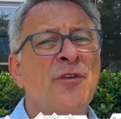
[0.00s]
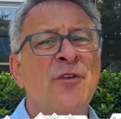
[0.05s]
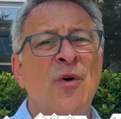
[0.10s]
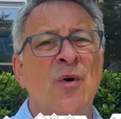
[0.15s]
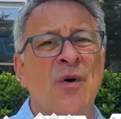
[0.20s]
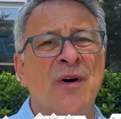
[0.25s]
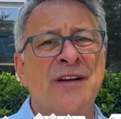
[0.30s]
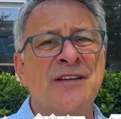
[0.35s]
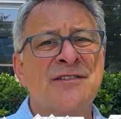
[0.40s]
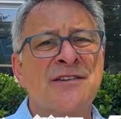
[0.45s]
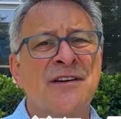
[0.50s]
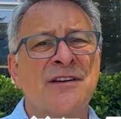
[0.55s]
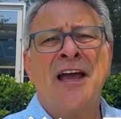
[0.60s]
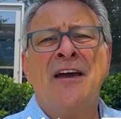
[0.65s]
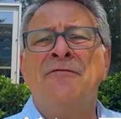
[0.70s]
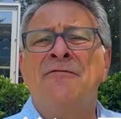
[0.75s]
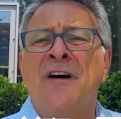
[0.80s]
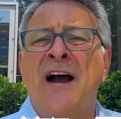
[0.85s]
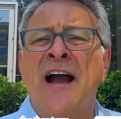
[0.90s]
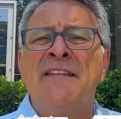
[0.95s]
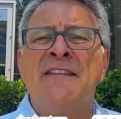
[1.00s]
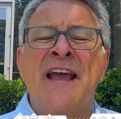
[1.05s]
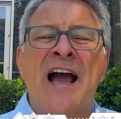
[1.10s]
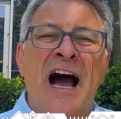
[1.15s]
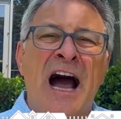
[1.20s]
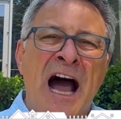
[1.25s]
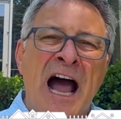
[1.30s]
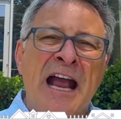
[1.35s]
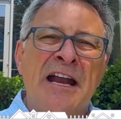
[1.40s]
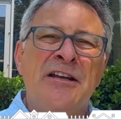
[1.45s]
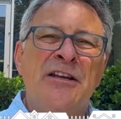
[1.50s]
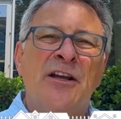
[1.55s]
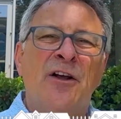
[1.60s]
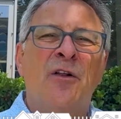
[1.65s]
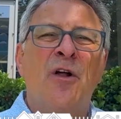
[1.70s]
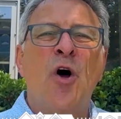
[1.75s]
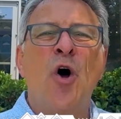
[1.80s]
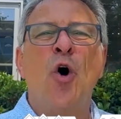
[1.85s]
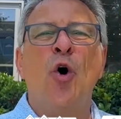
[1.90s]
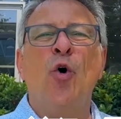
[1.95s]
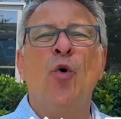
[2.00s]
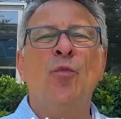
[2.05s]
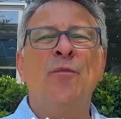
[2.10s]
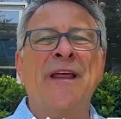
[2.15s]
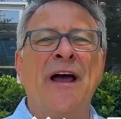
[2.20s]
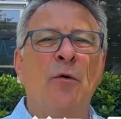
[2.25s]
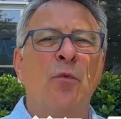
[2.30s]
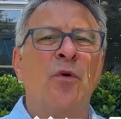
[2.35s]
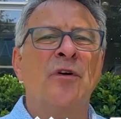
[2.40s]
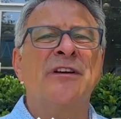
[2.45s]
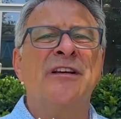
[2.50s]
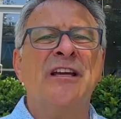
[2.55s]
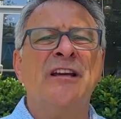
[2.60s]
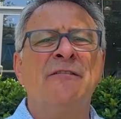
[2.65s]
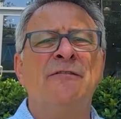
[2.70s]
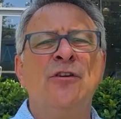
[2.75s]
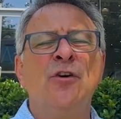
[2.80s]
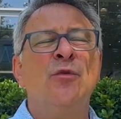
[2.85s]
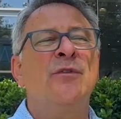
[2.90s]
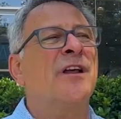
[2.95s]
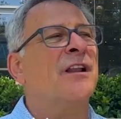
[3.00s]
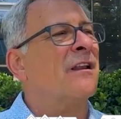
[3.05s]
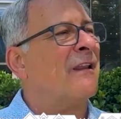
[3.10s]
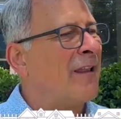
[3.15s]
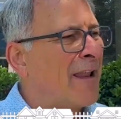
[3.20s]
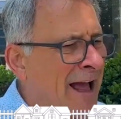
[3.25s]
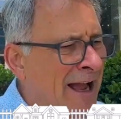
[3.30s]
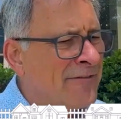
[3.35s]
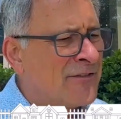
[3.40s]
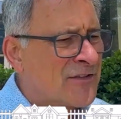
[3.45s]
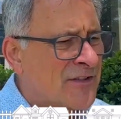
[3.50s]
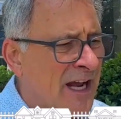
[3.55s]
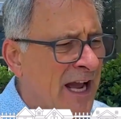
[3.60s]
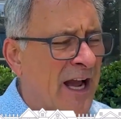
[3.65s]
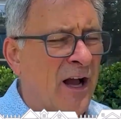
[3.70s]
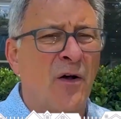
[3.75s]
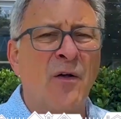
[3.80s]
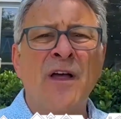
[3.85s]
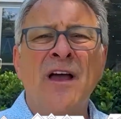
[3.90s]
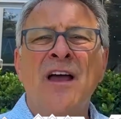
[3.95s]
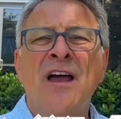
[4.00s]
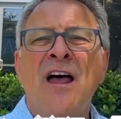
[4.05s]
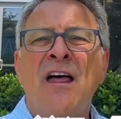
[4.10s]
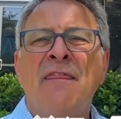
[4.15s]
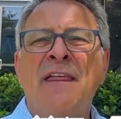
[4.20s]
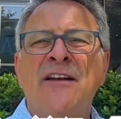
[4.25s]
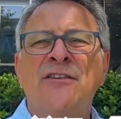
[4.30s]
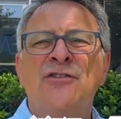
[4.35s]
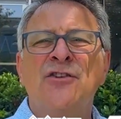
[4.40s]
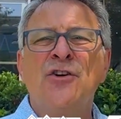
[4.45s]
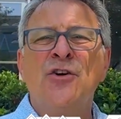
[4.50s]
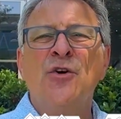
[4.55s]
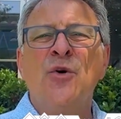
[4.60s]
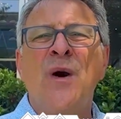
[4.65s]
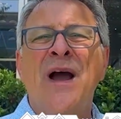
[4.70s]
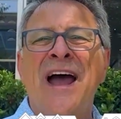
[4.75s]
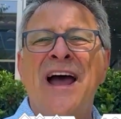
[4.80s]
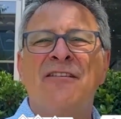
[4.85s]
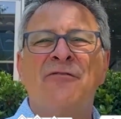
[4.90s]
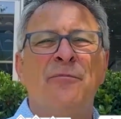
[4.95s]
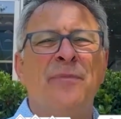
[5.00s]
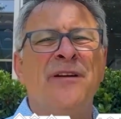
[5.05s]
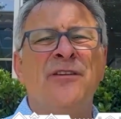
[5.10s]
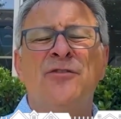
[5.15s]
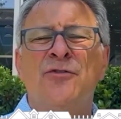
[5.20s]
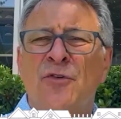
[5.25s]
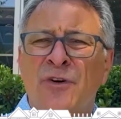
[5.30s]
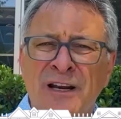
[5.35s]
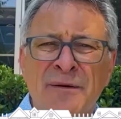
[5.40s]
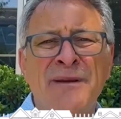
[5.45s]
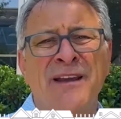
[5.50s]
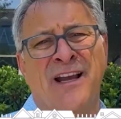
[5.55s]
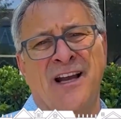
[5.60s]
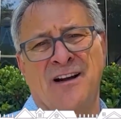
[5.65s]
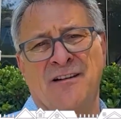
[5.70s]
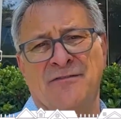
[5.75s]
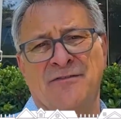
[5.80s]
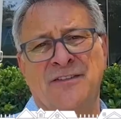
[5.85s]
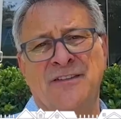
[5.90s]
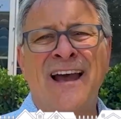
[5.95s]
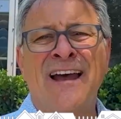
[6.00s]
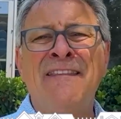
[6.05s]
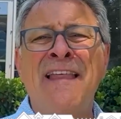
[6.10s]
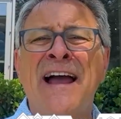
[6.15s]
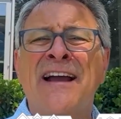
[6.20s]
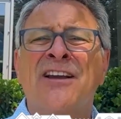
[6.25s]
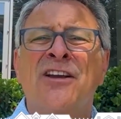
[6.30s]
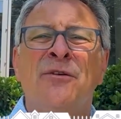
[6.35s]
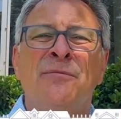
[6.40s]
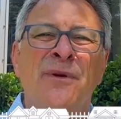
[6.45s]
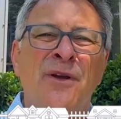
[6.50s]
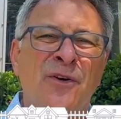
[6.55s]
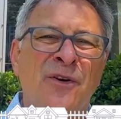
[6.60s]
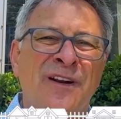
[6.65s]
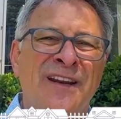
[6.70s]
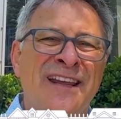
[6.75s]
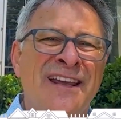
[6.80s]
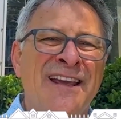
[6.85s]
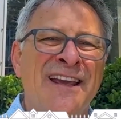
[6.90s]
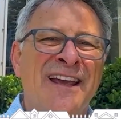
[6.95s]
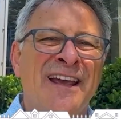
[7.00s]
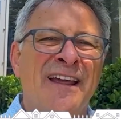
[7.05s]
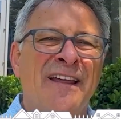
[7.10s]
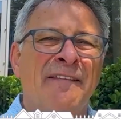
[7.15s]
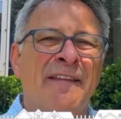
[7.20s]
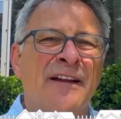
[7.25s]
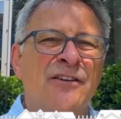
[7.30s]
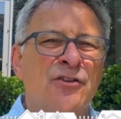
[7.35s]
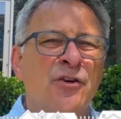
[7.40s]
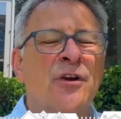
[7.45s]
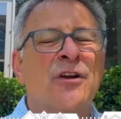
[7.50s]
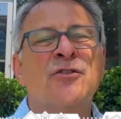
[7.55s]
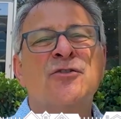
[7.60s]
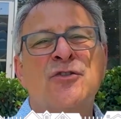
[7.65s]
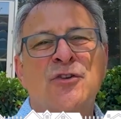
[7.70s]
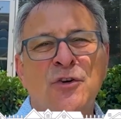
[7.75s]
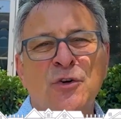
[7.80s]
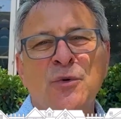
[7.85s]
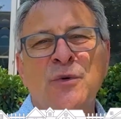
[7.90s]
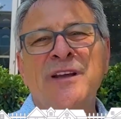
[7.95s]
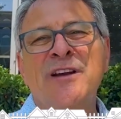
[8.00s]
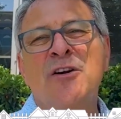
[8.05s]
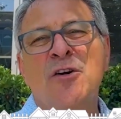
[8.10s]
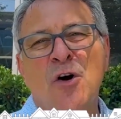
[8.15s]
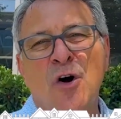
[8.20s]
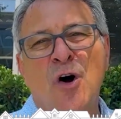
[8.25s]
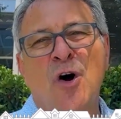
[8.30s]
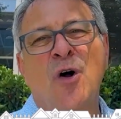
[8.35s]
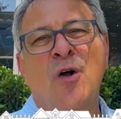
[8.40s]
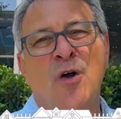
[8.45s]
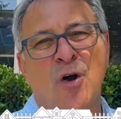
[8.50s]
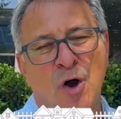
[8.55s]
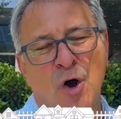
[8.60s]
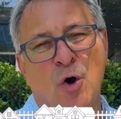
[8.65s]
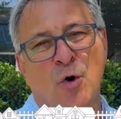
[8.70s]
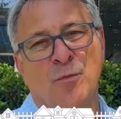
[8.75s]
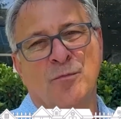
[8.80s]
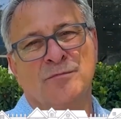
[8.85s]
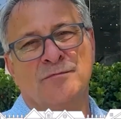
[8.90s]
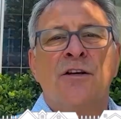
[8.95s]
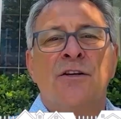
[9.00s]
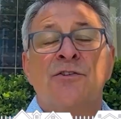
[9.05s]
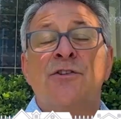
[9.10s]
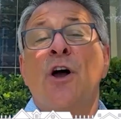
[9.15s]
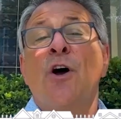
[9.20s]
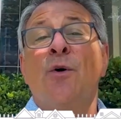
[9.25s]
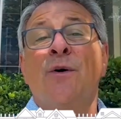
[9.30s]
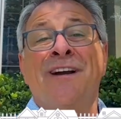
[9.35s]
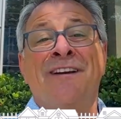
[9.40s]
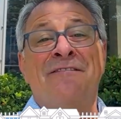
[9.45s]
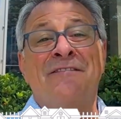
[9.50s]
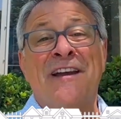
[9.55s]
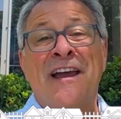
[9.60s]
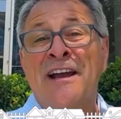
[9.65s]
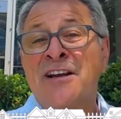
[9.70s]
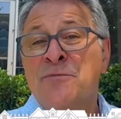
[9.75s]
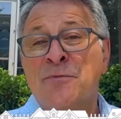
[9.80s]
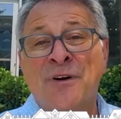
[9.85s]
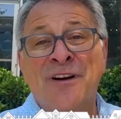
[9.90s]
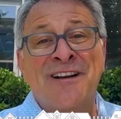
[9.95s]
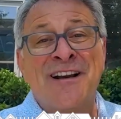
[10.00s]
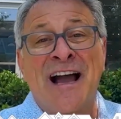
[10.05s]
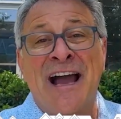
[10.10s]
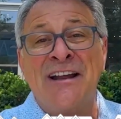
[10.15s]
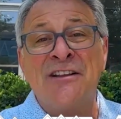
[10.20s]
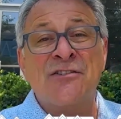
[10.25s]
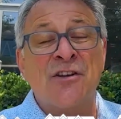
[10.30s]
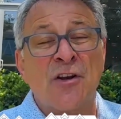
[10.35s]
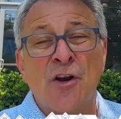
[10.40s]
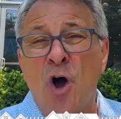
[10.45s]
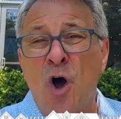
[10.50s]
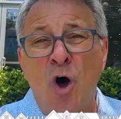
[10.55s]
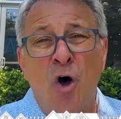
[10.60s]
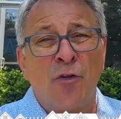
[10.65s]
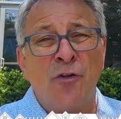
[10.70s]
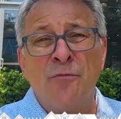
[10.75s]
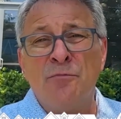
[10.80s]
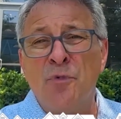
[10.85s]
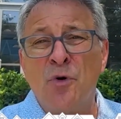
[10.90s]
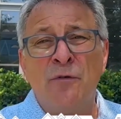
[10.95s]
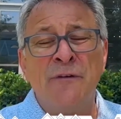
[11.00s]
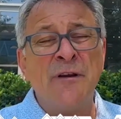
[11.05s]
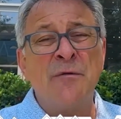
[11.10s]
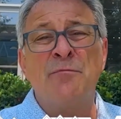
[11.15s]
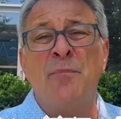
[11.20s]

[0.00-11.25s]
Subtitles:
noise and find the ideal home that will give you the lifestyle that you have been dreaming of, and that community that you can truly call home. So if expert guidance on all the moving